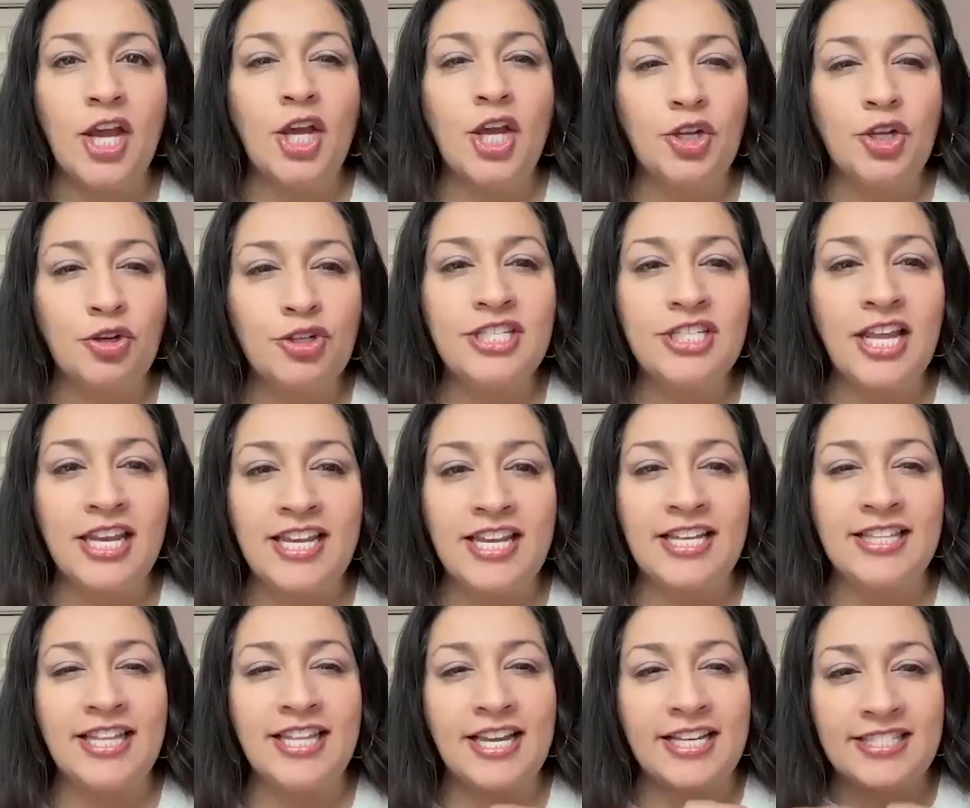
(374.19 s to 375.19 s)
"You're studying
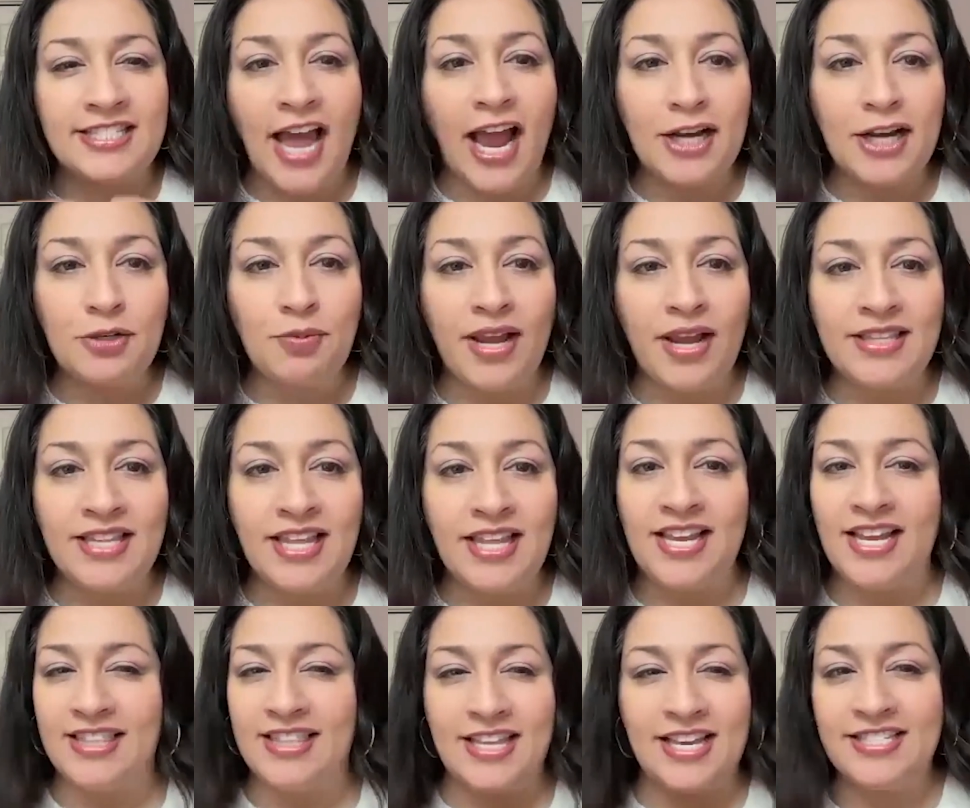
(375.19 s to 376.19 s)
the exact right thing
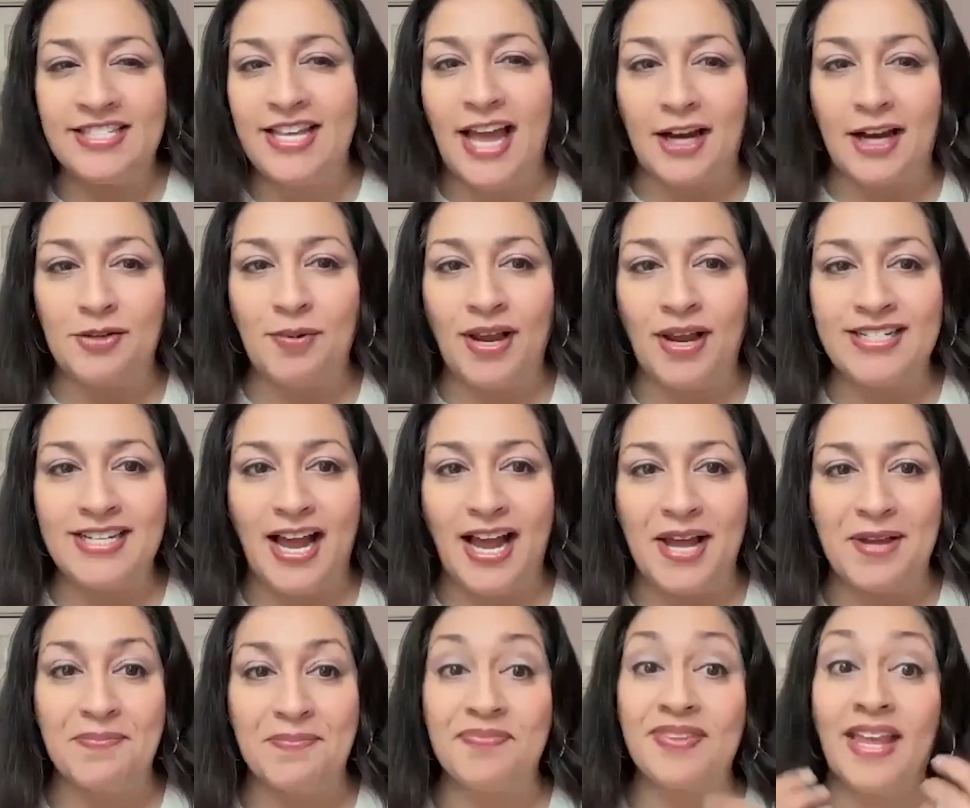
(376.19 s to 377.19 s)
at the exact right
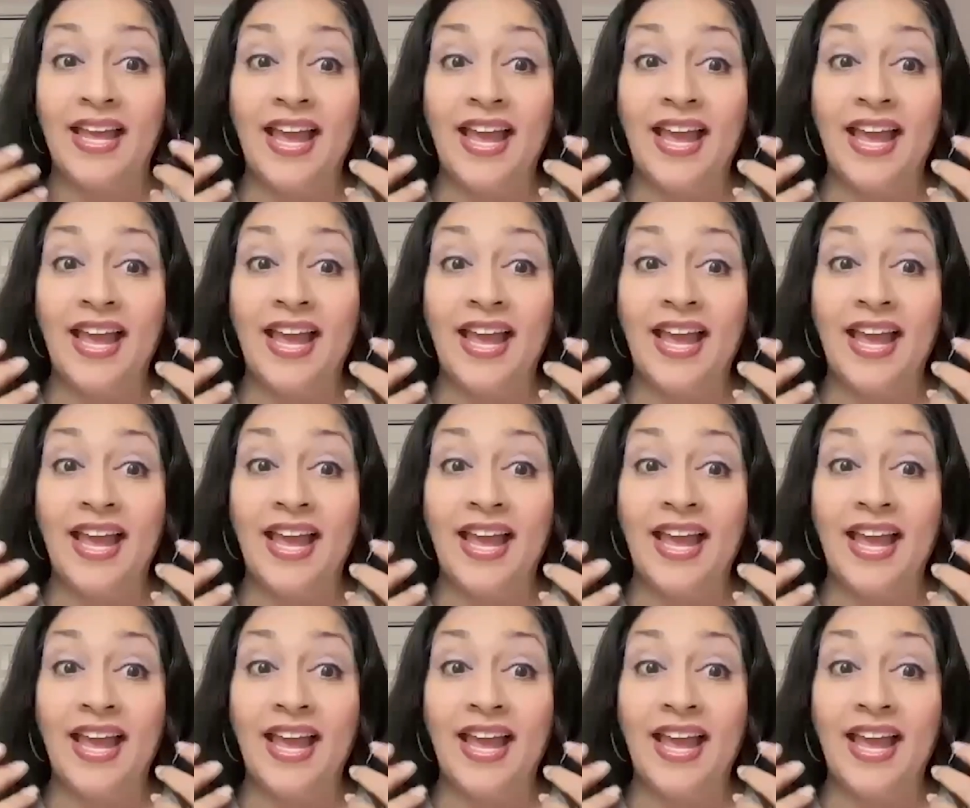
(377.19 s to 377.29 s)
time."